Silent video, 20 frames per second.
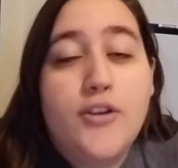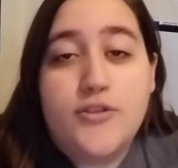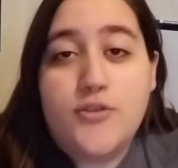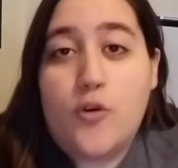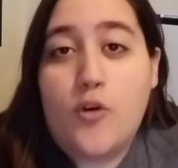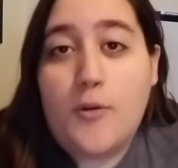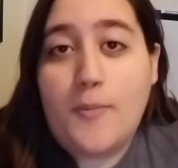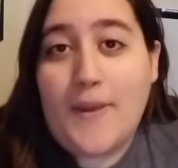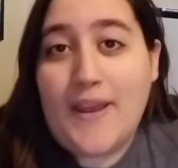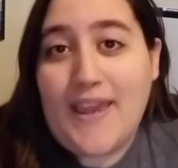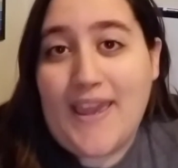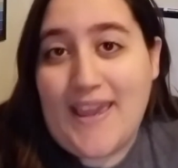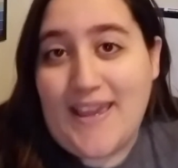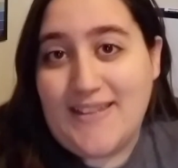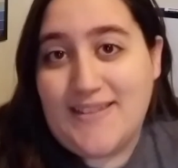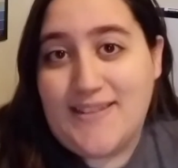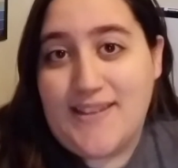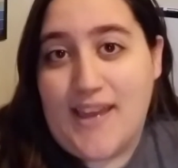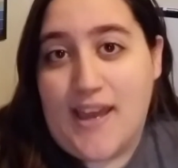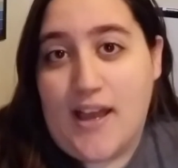tore my
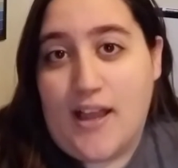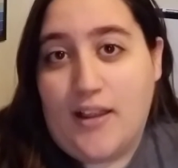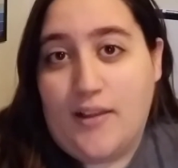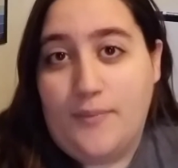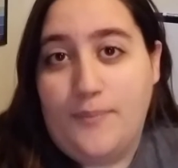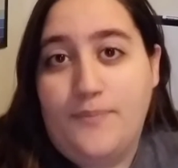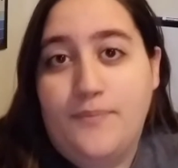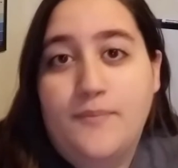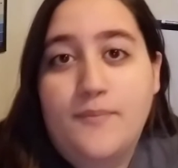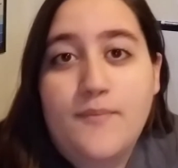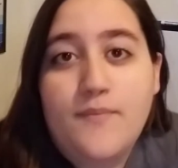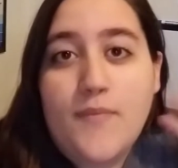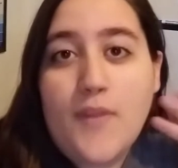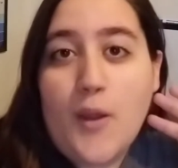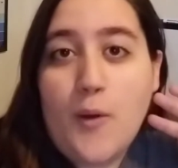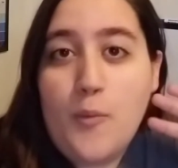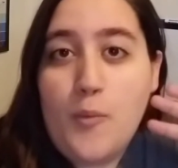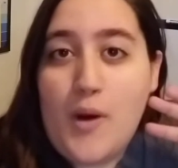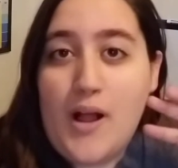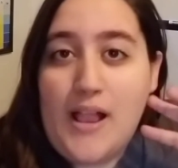ACL
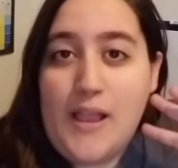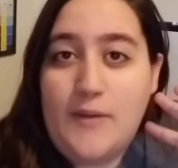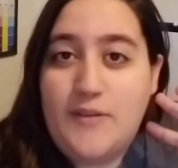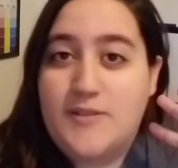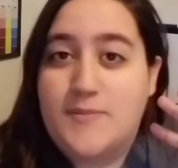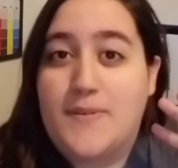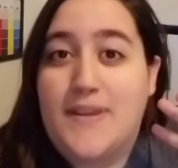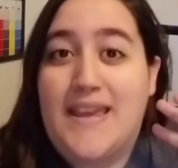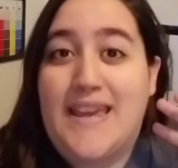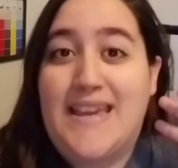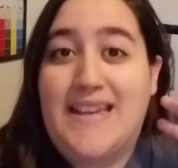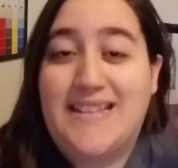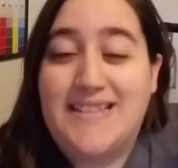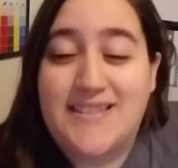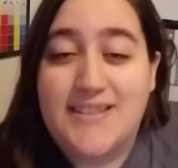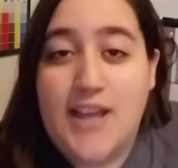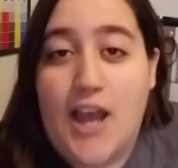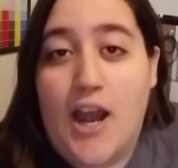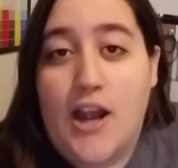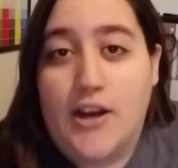while I was playing
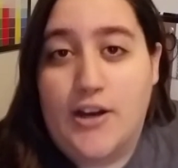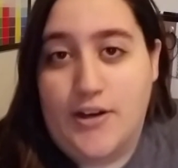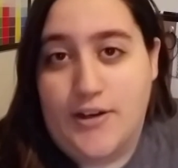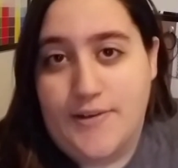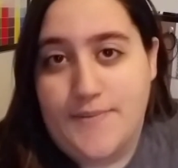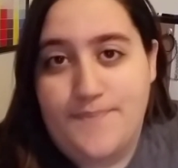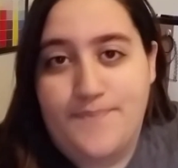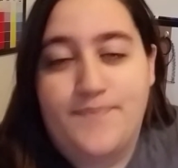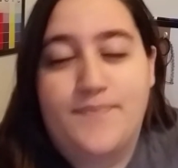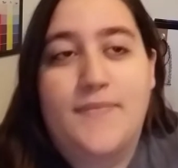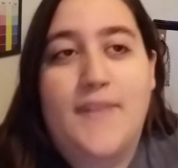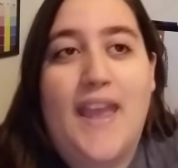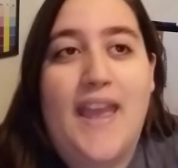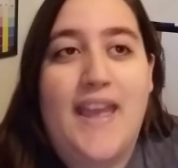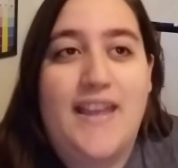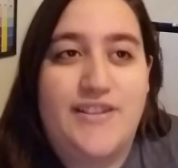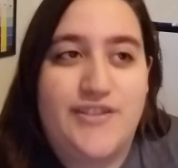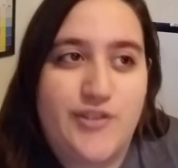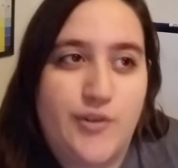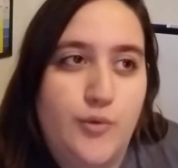soccer
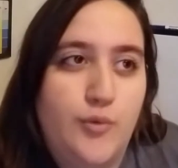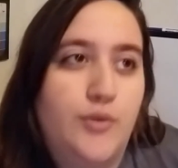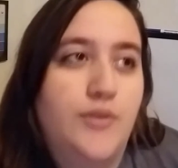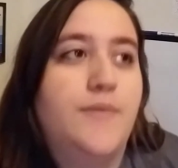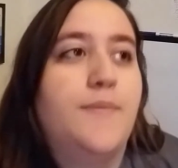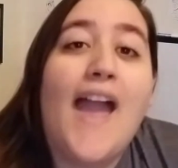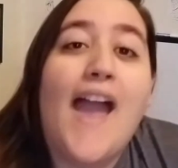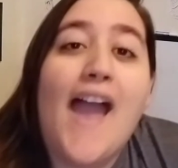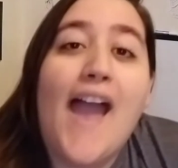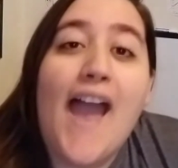at school,